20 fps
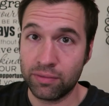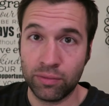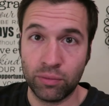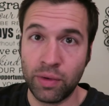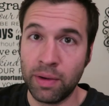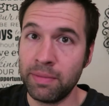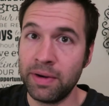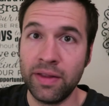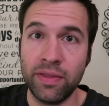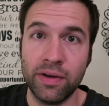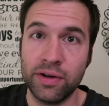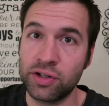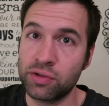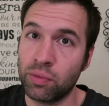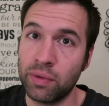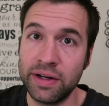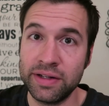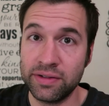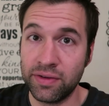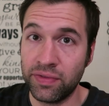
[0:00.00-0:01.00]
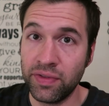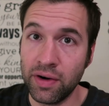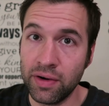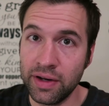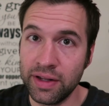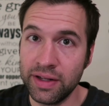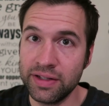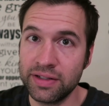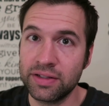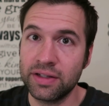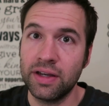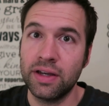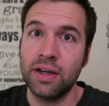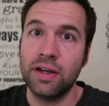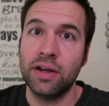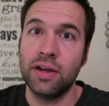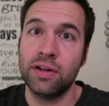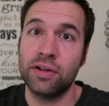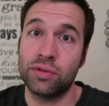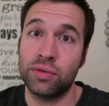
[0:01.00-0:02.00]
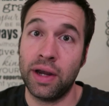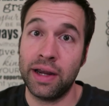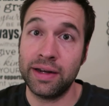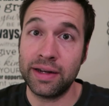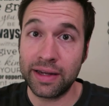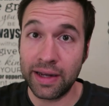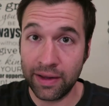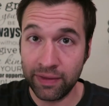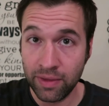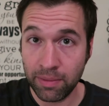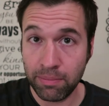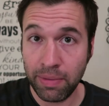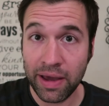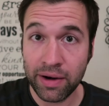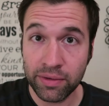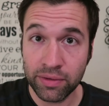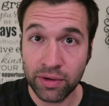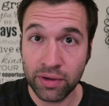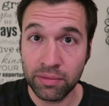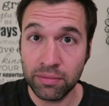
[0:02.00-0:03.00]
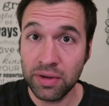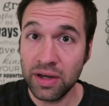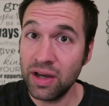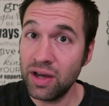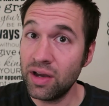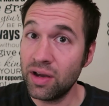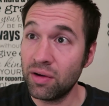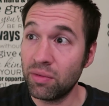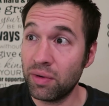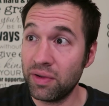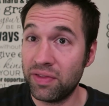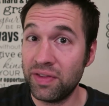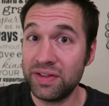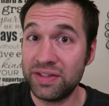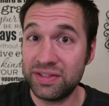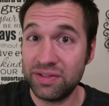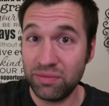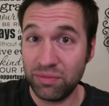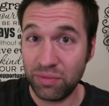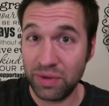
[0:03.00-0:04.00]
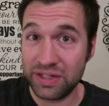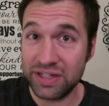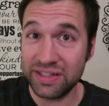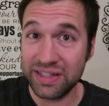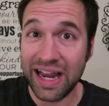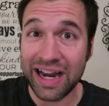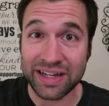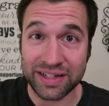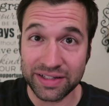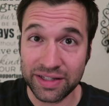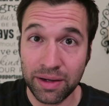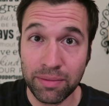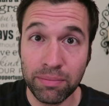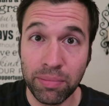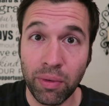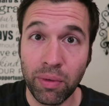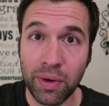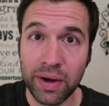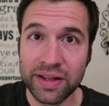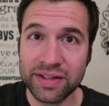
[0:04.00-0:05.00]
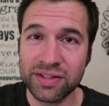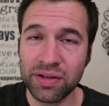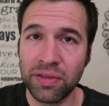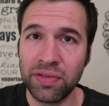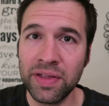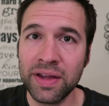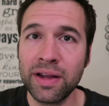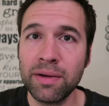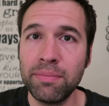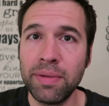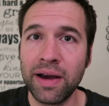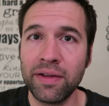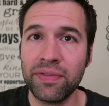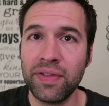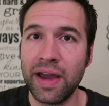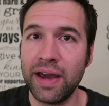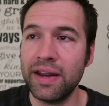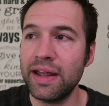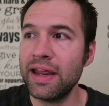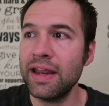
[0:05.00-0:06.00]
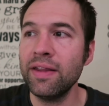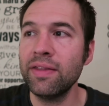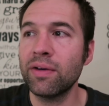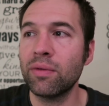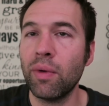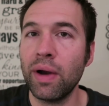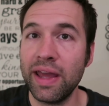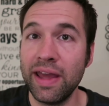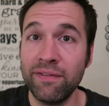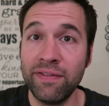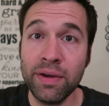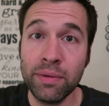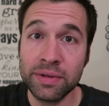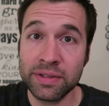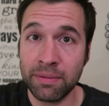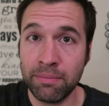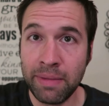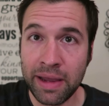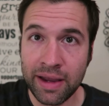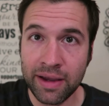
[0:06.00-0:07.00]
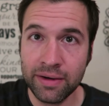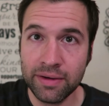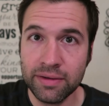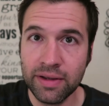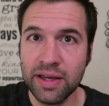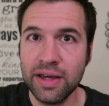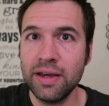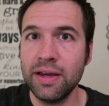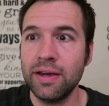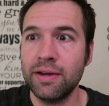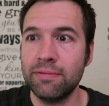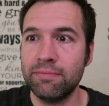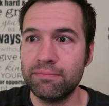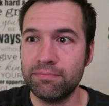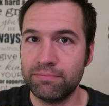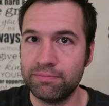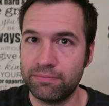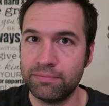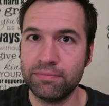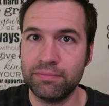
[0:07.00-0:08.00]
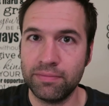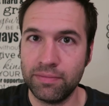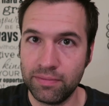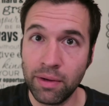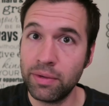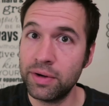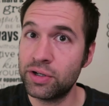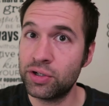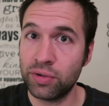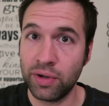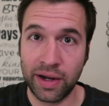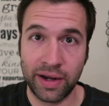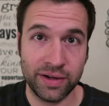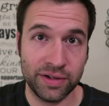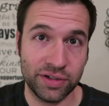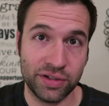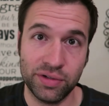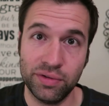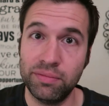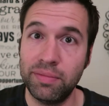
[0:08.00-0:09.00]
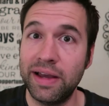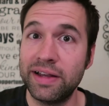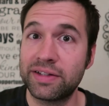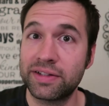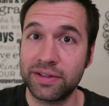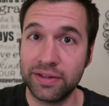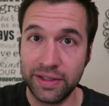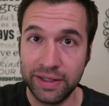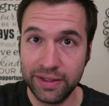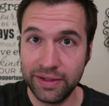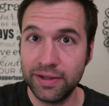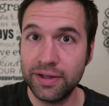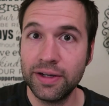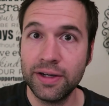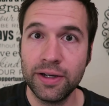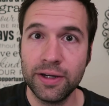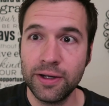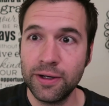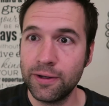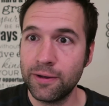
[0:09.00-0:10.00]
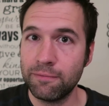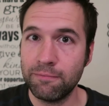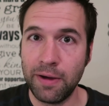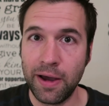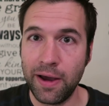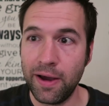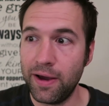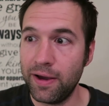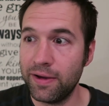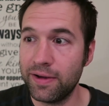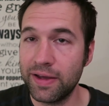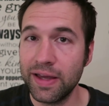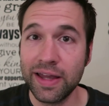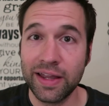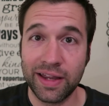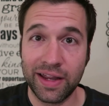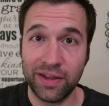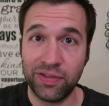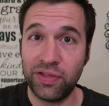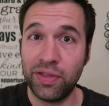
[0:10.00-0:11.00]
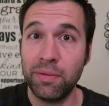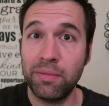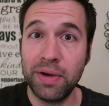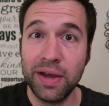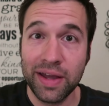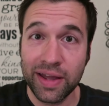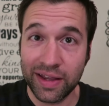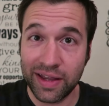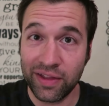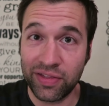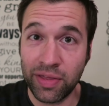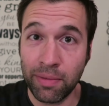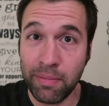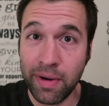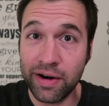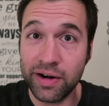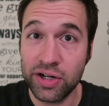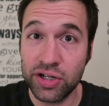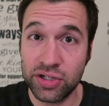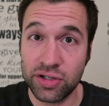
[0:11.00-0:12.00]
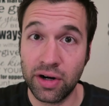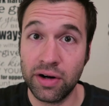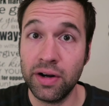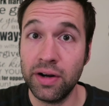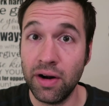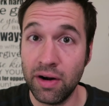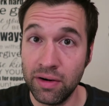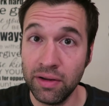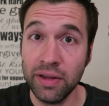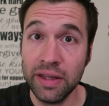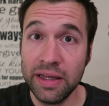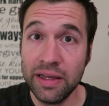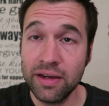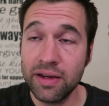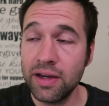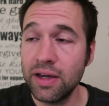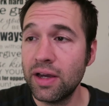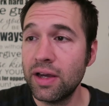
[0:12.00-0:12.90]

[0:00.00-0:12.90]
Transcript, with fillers: women in their 20s or 30s trying to get in the bedroom with his which is actually a boy. So think about that either way. If he was a man, they were trying to basically uh, get the get the marriage started early.